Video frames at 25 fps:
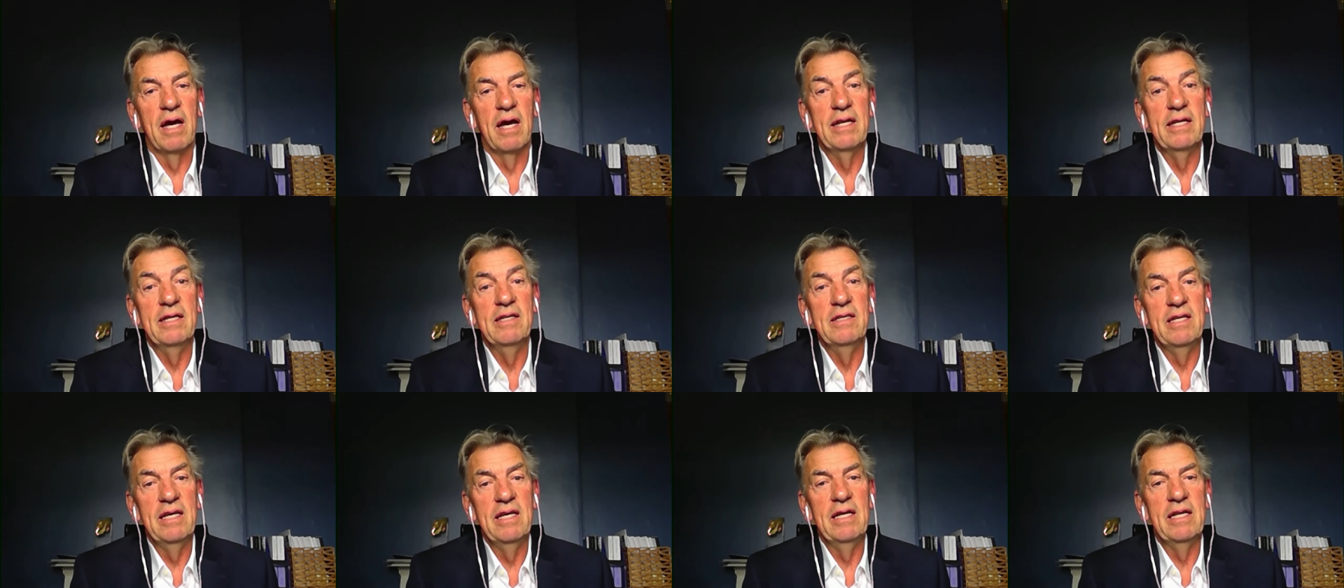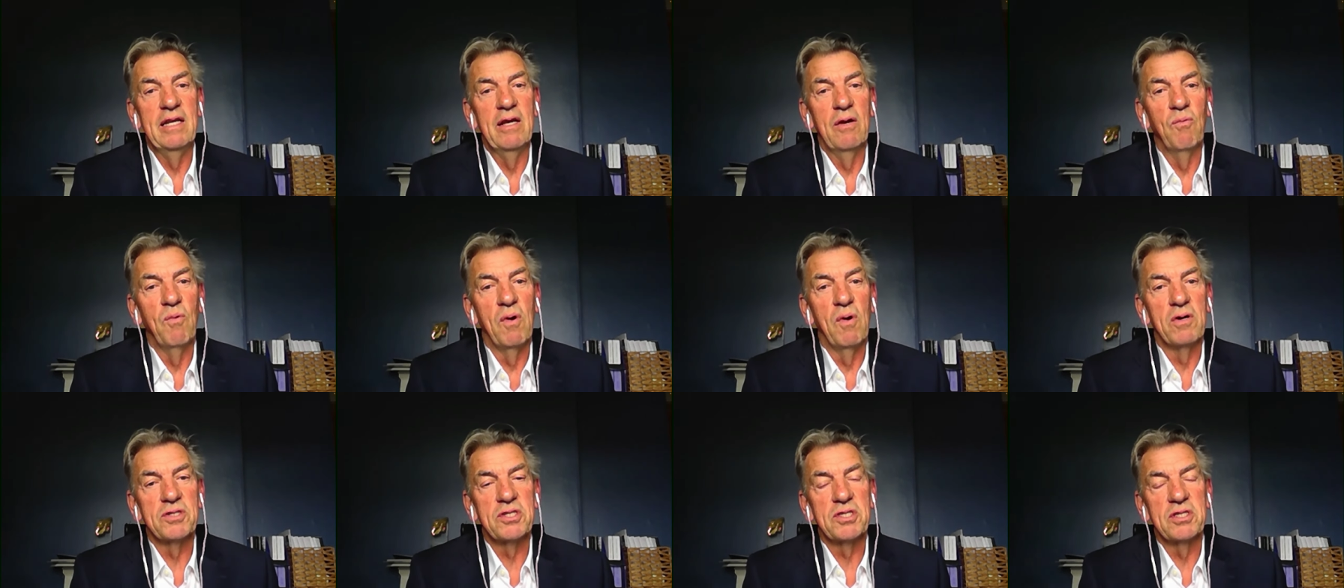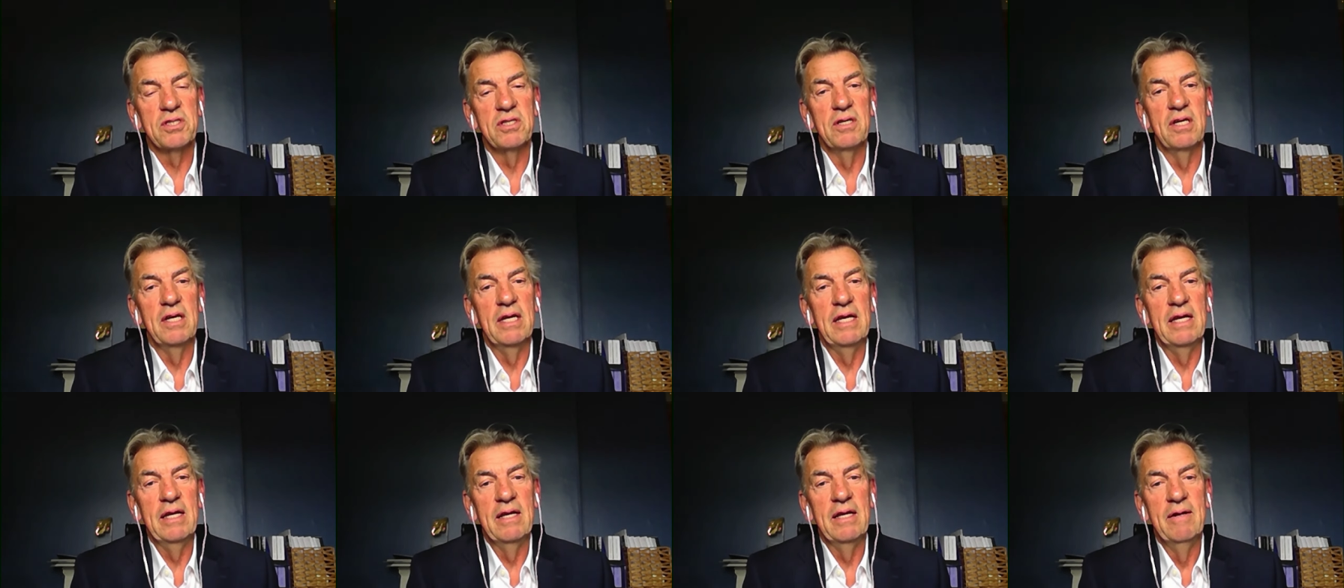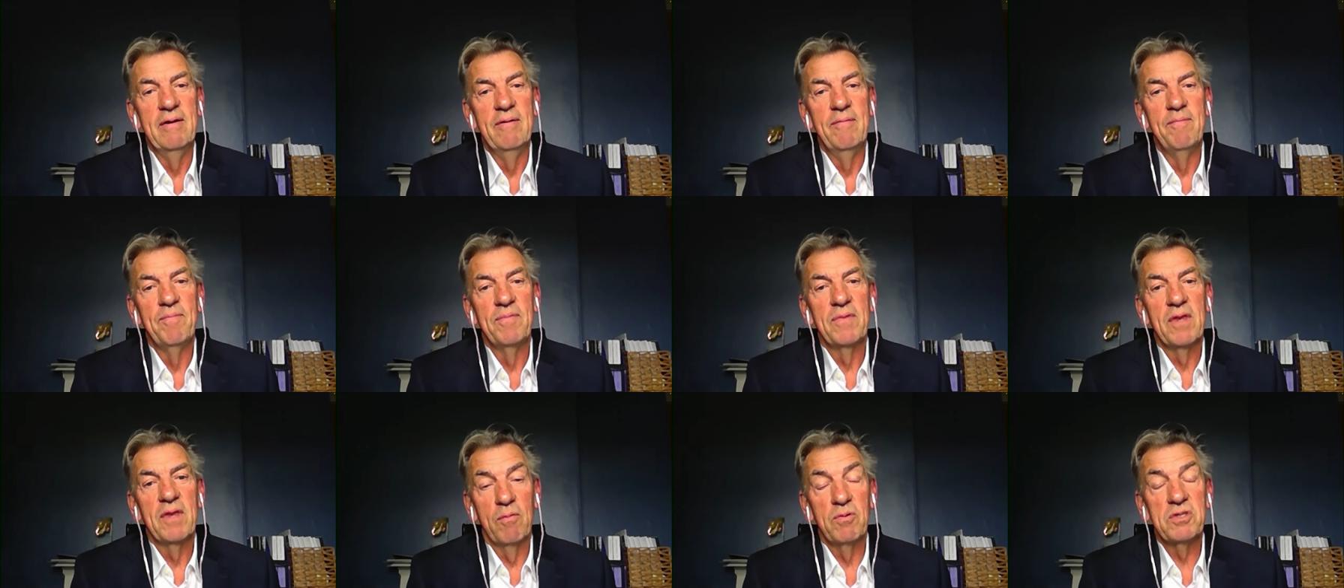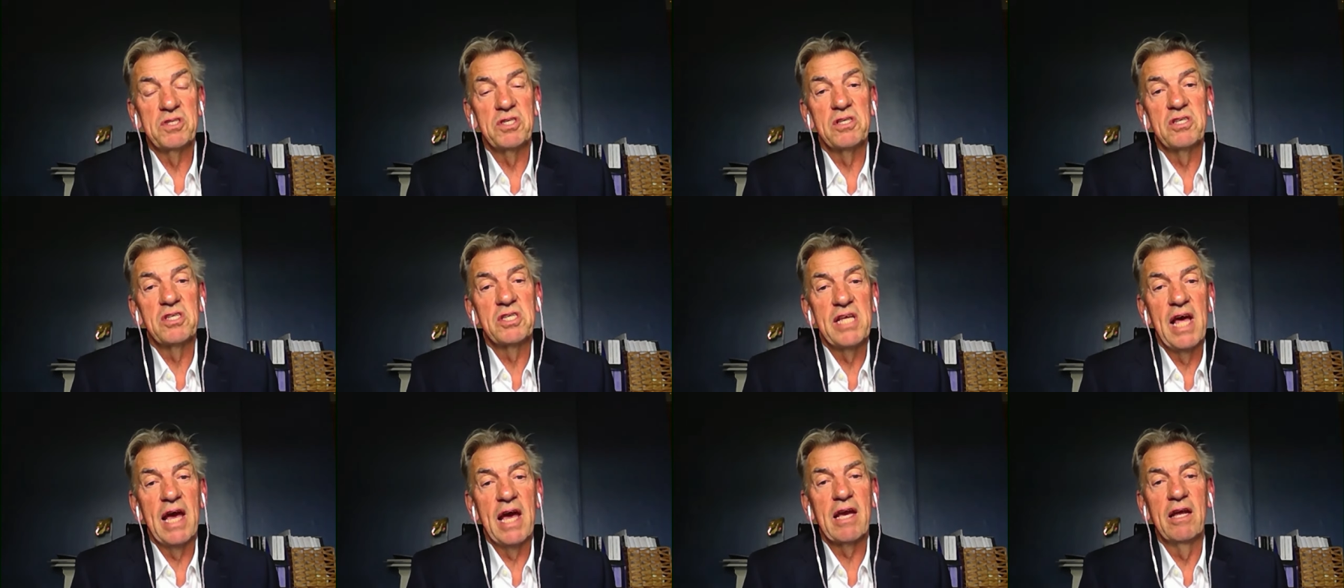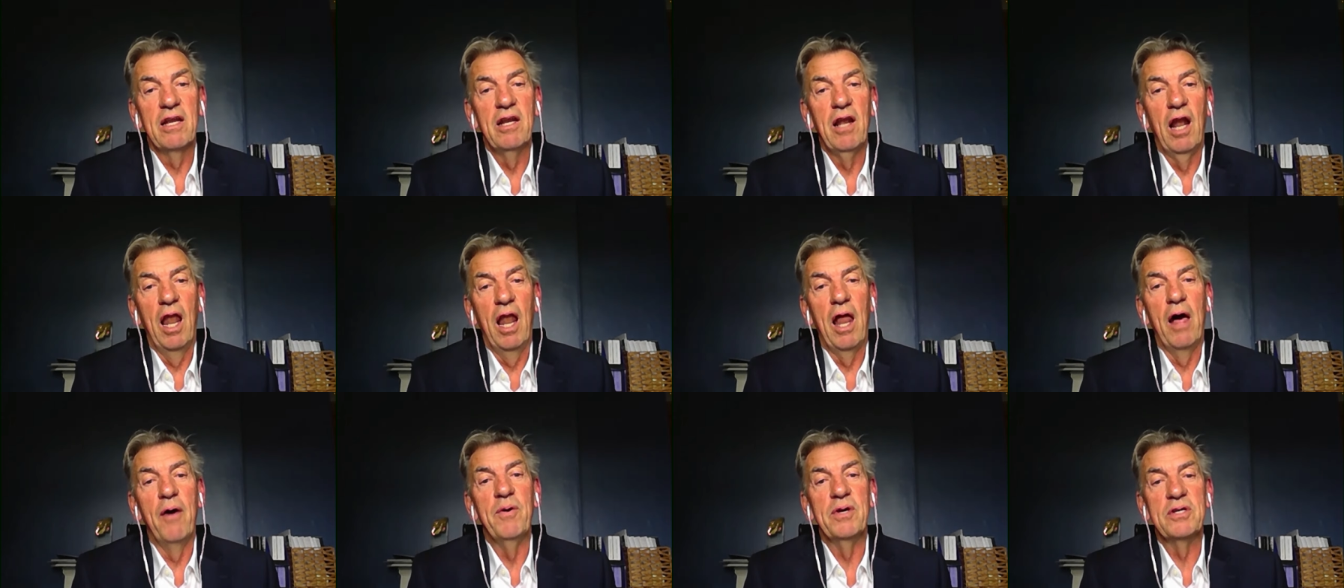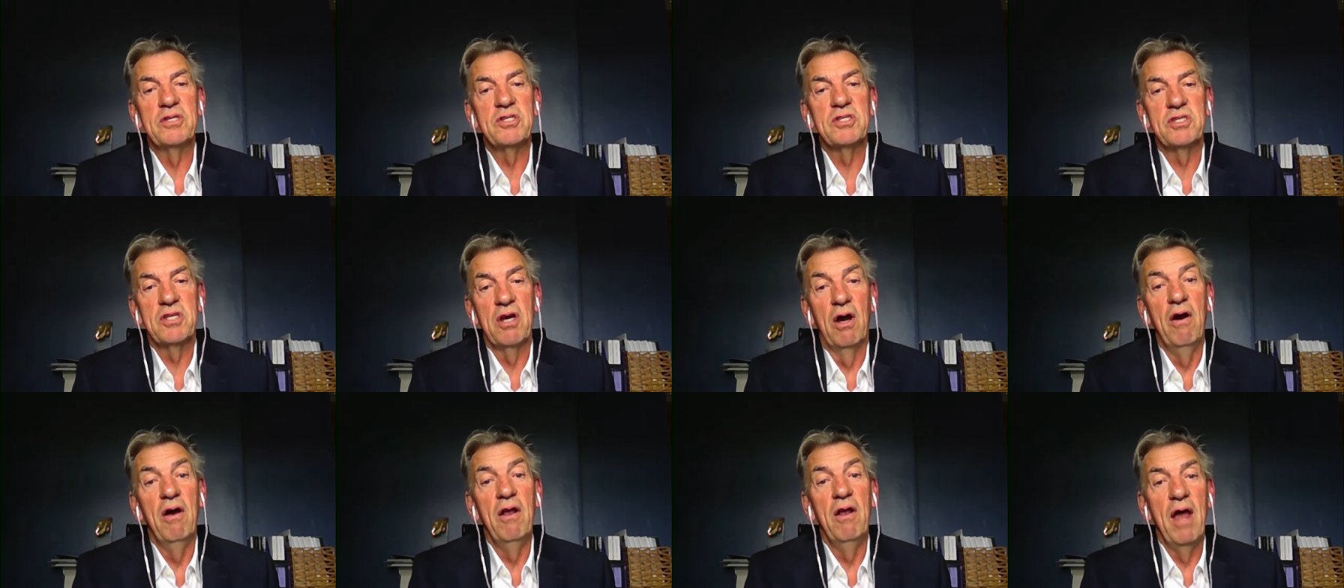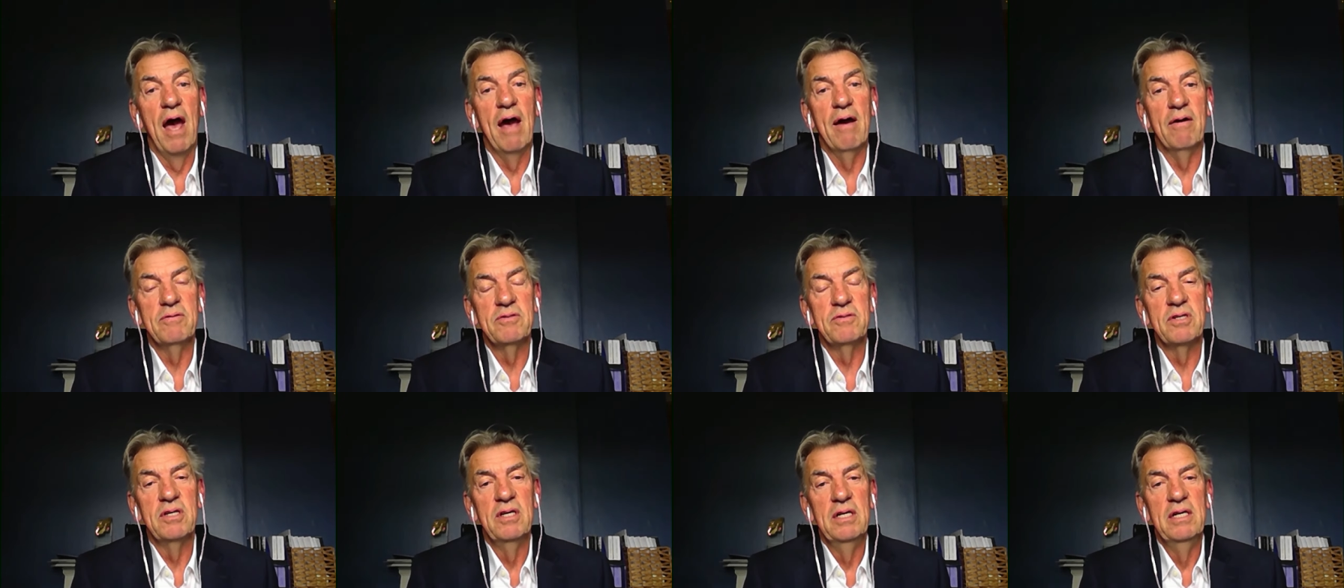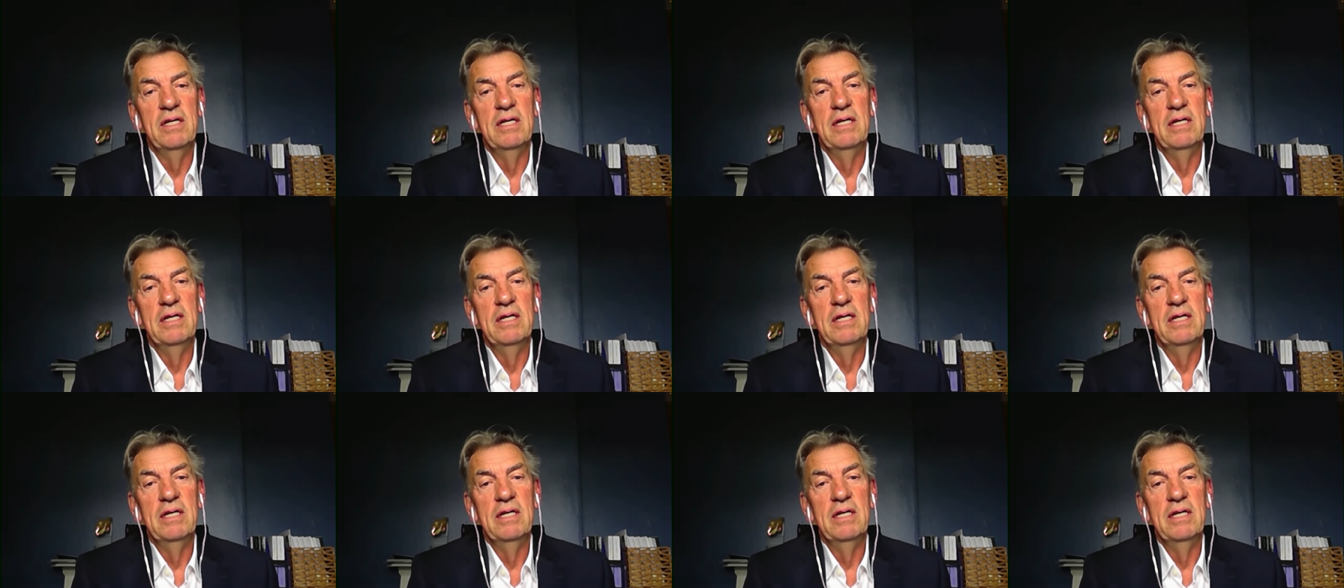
and indeed, it was the it was the second lowest turnout